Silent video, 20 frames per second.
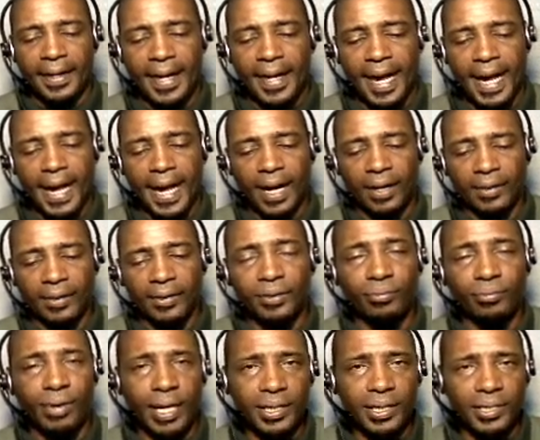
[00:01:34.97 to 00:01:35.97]
Now,
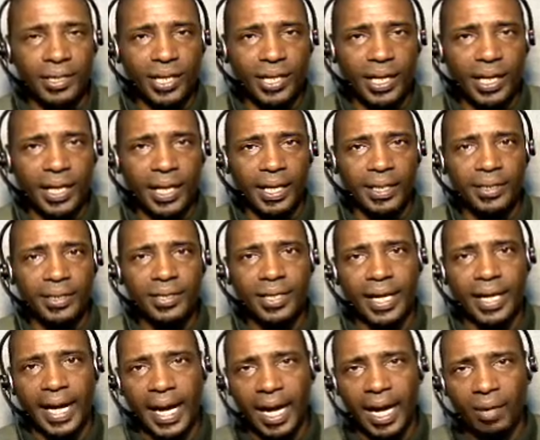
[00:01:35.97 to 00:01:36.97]
the Redskins,
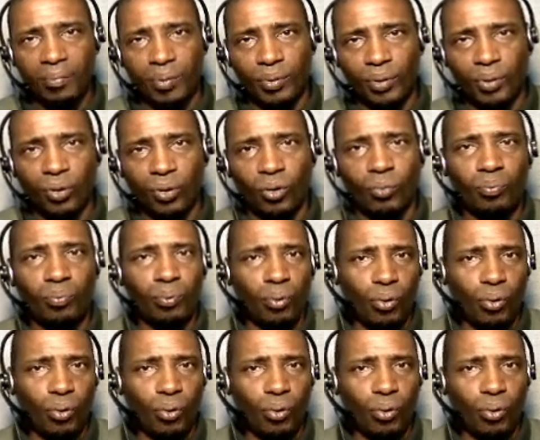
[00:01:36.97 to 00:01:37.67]
Campbell,